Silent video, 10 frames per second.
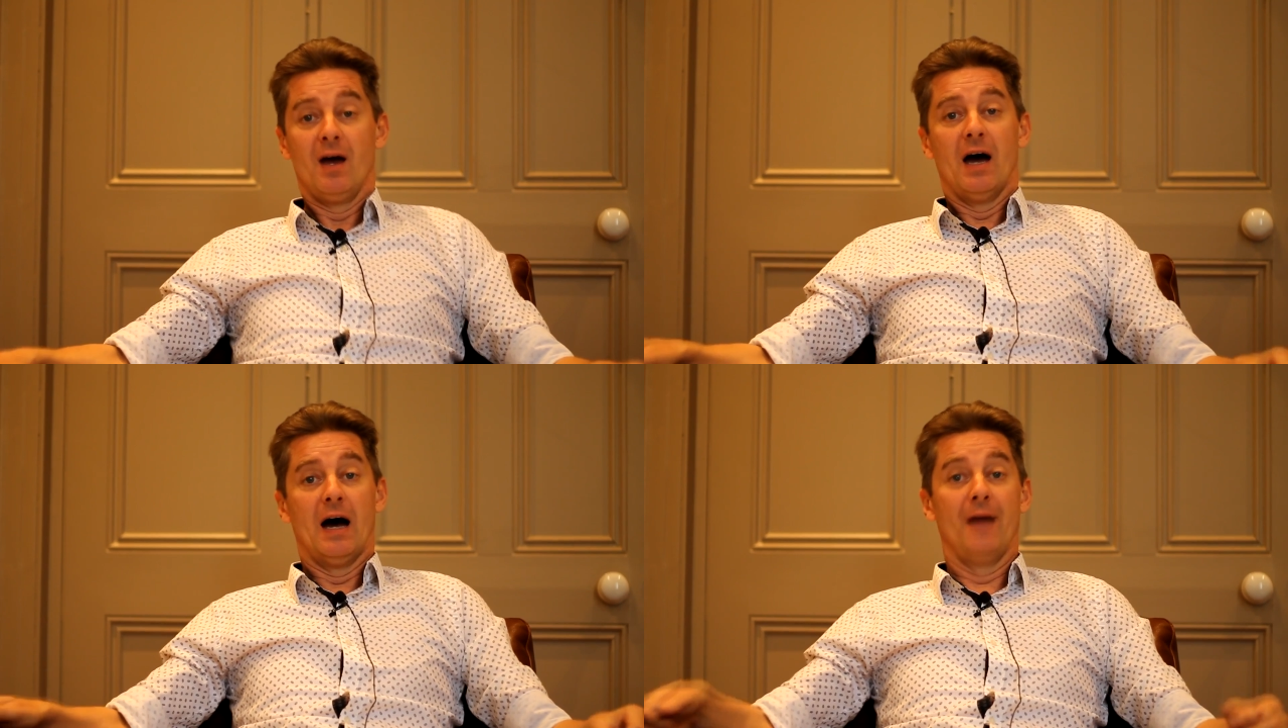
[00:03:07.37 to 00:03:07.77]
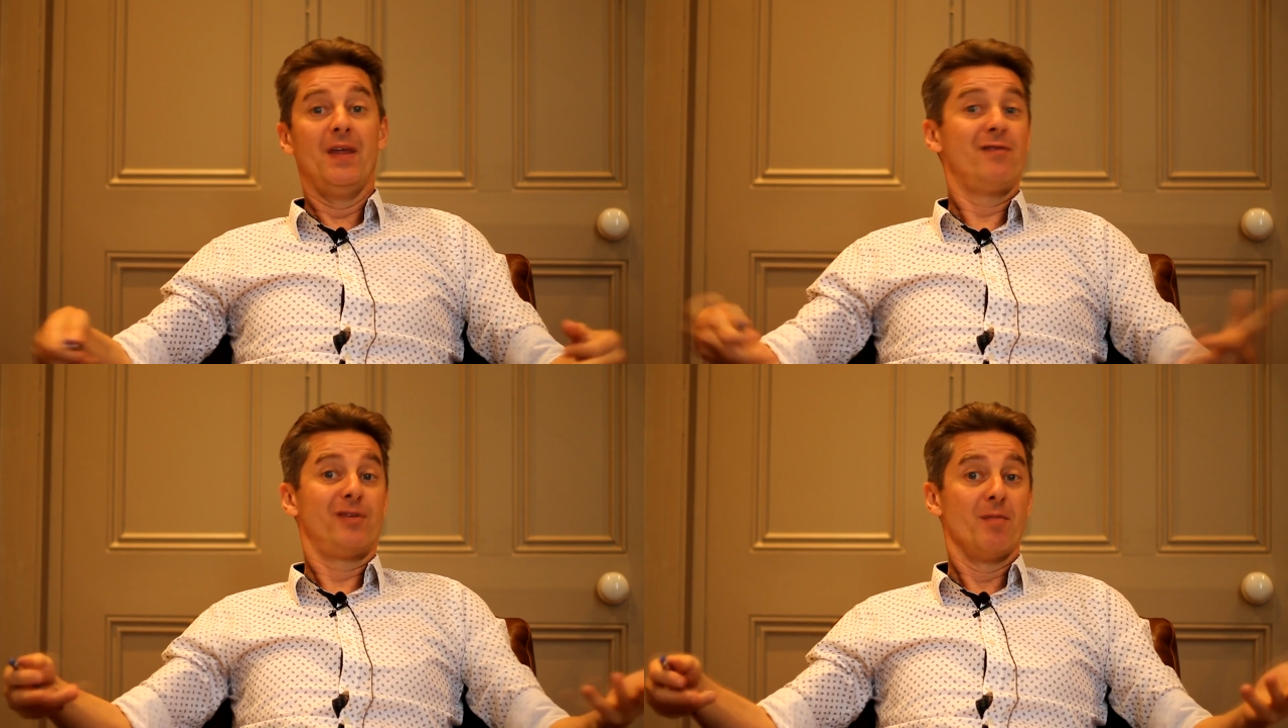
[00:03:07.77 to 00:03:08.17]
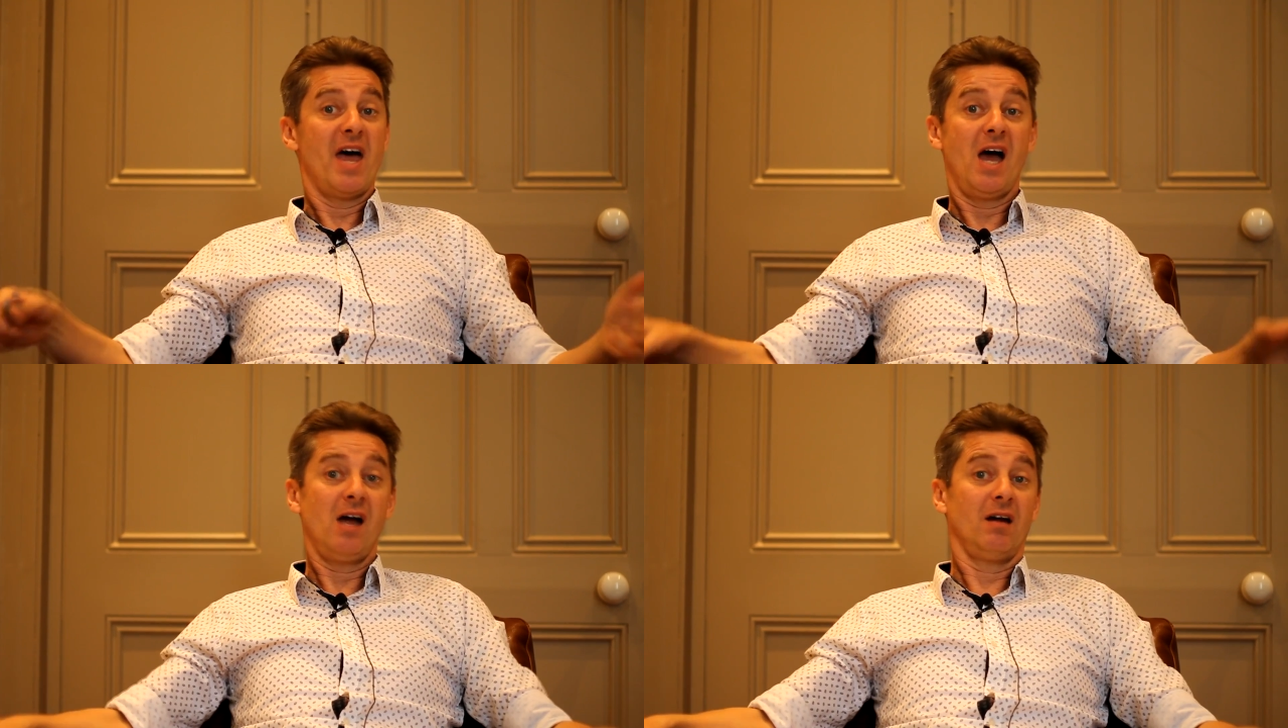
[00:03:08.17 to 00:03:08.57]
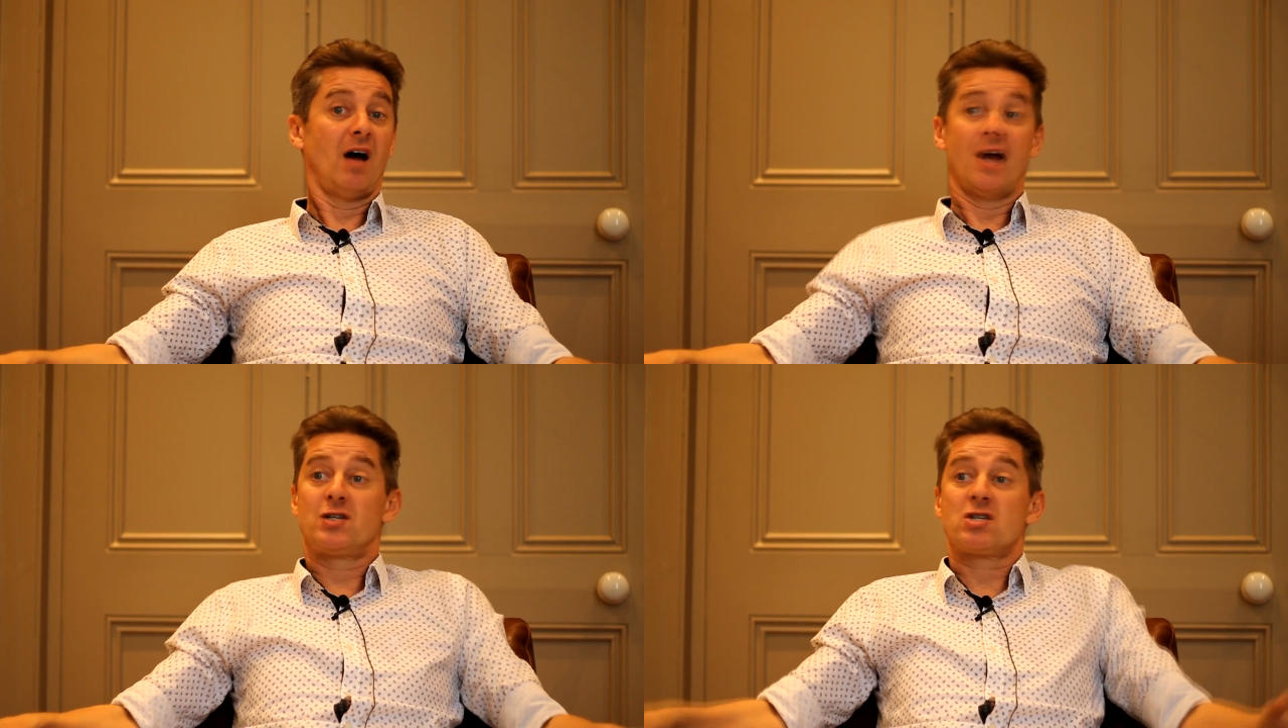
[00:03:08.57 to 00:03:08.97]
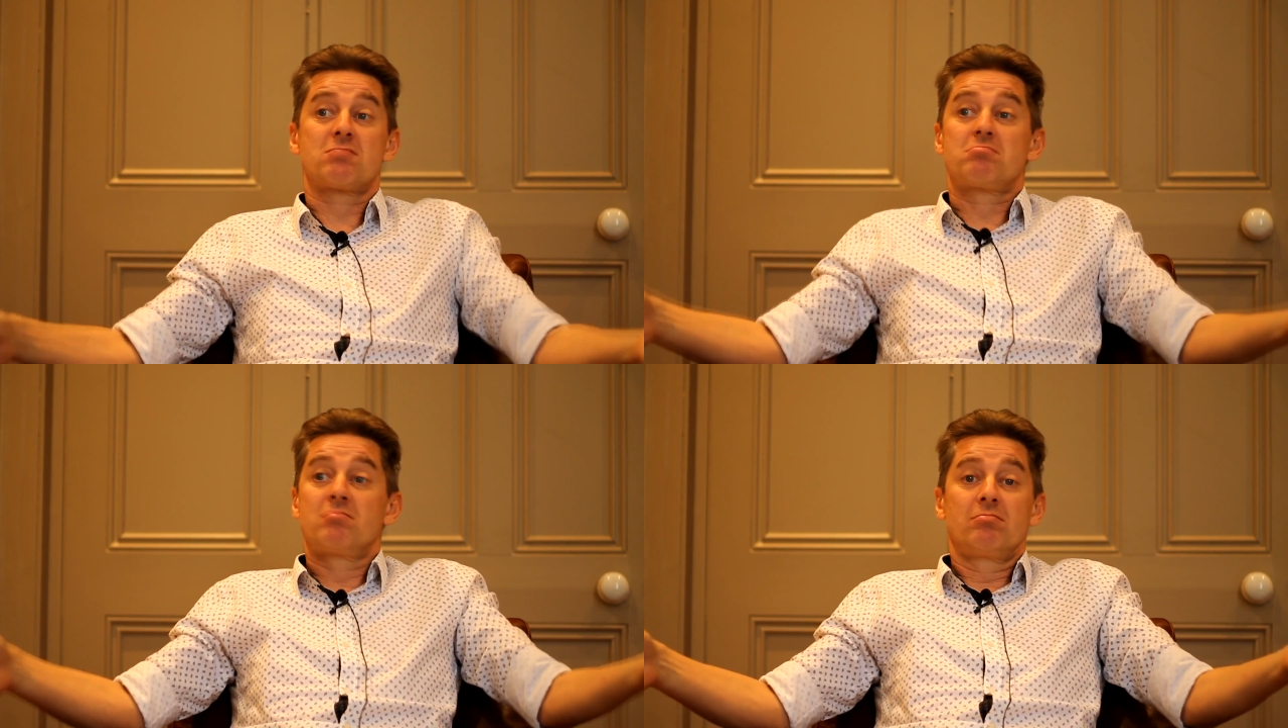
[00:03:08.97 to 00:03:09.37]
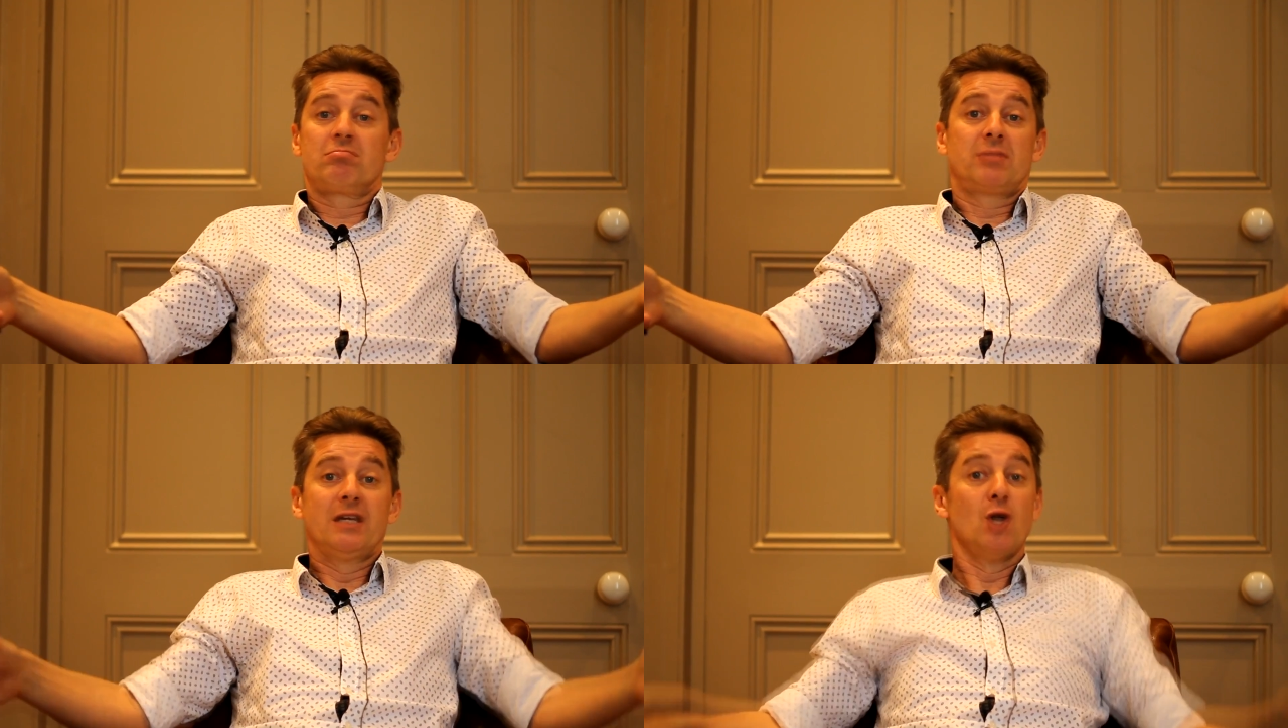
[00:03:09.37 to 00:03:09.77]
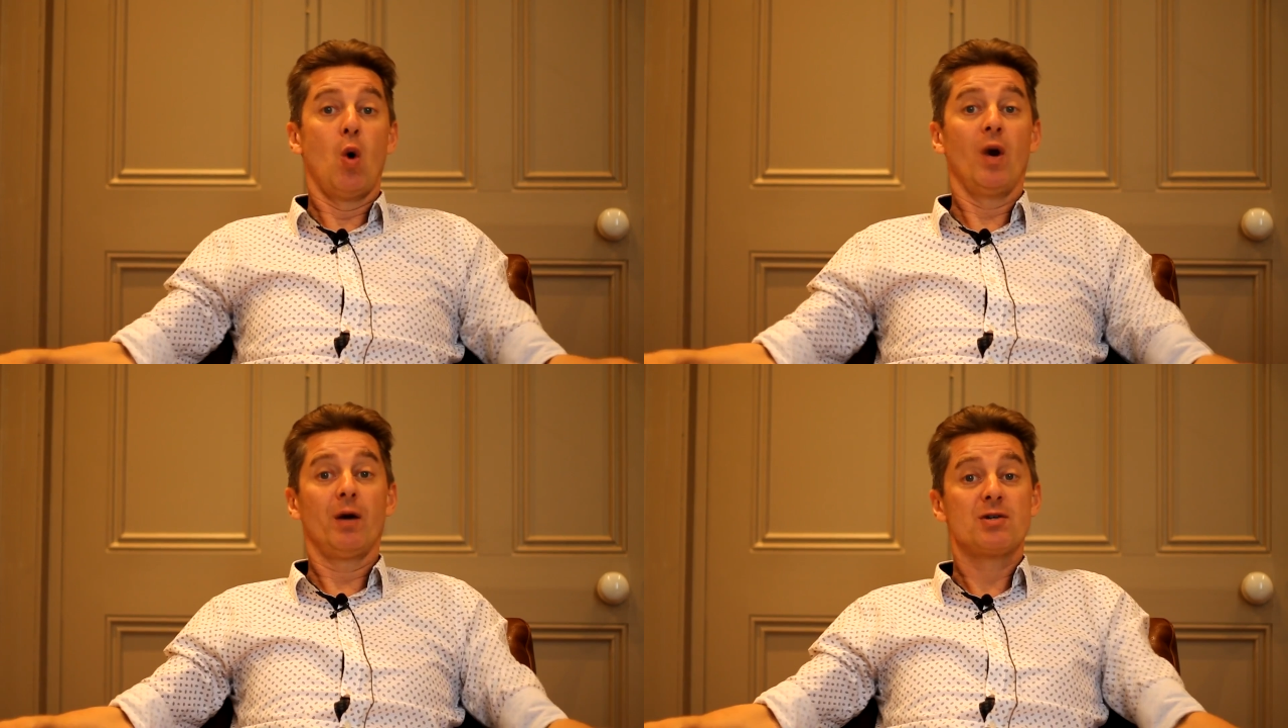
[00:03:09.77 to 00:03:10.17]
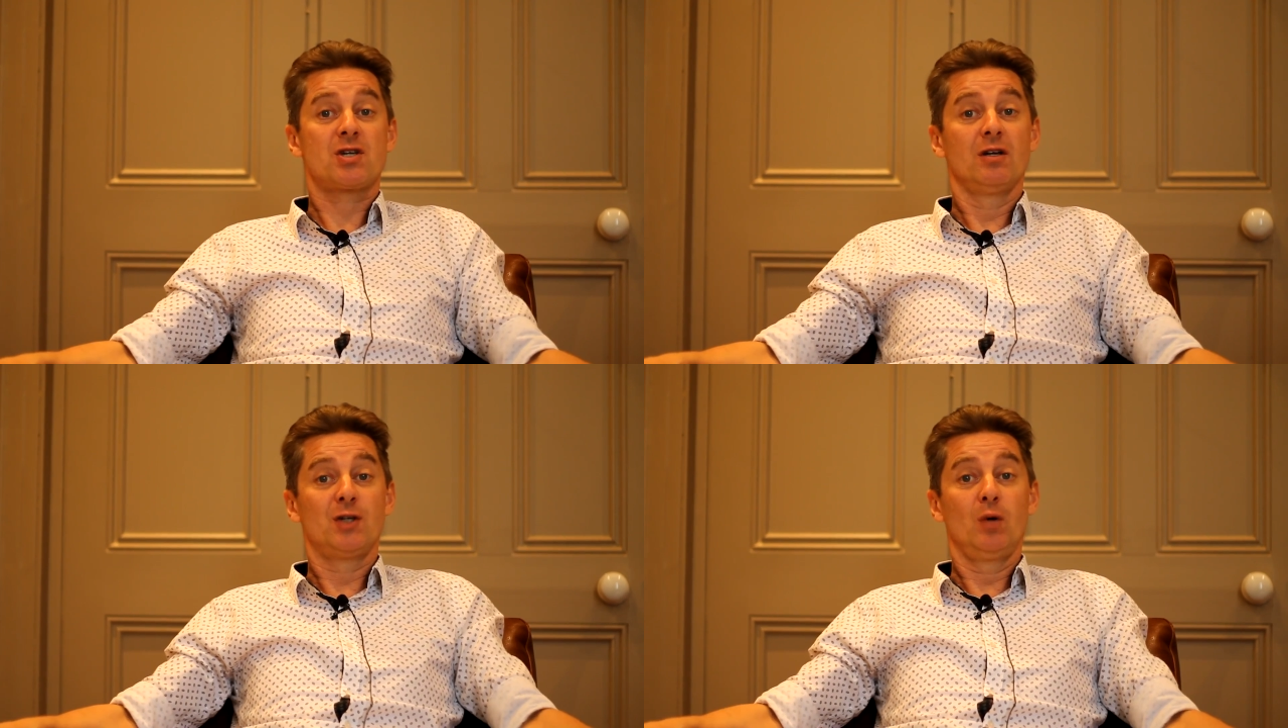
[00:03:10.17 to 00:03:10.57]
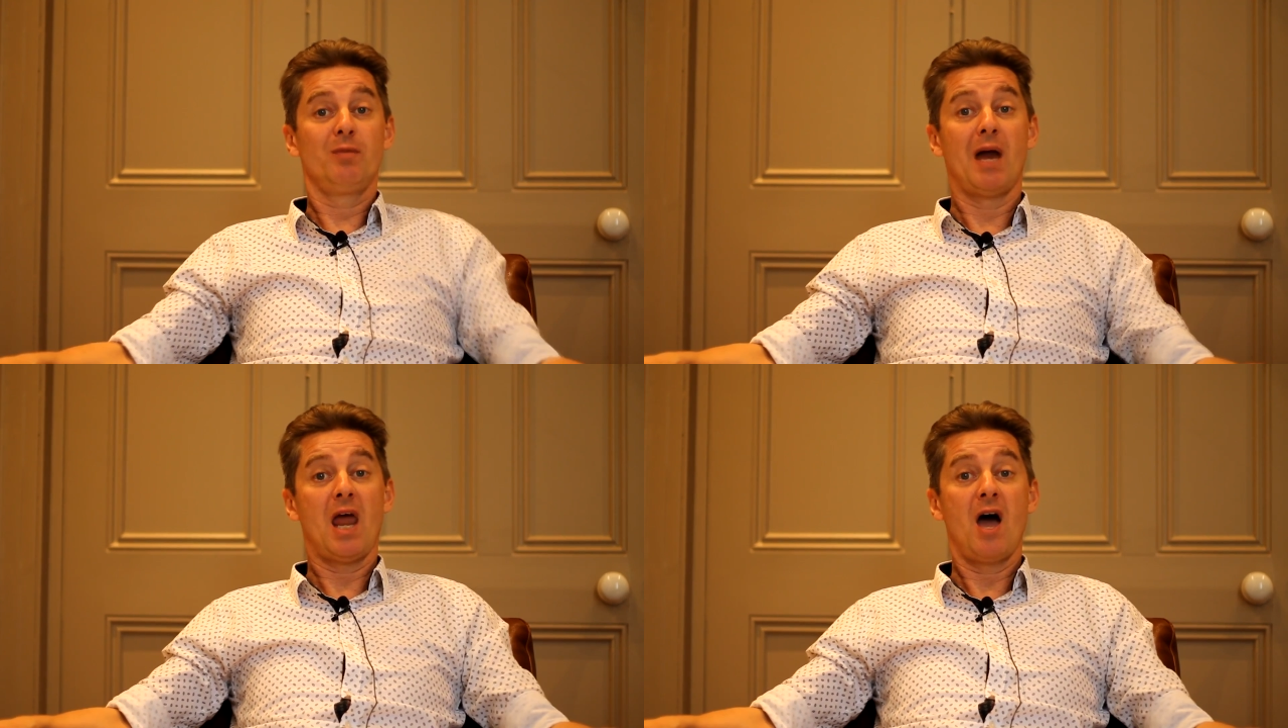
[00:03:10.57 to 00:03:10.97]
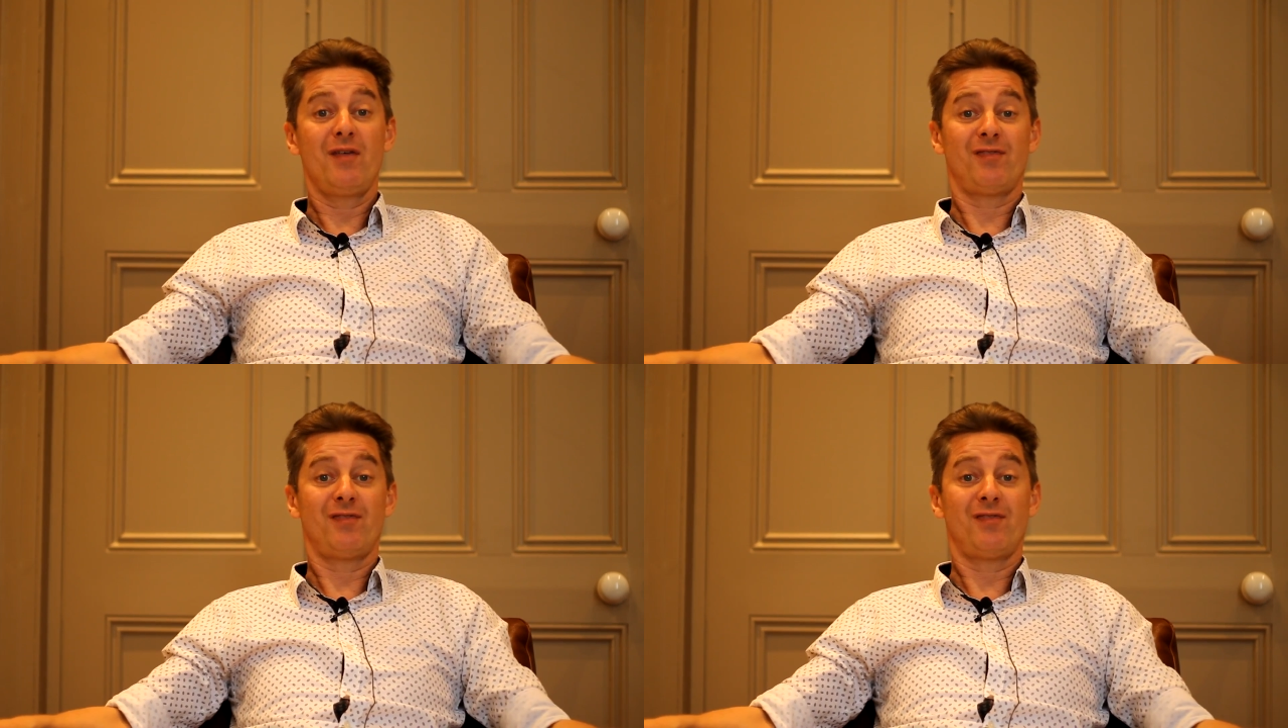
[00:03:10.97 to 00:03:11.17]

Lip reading: And then from there, I just didn't know what I was going to do with my life.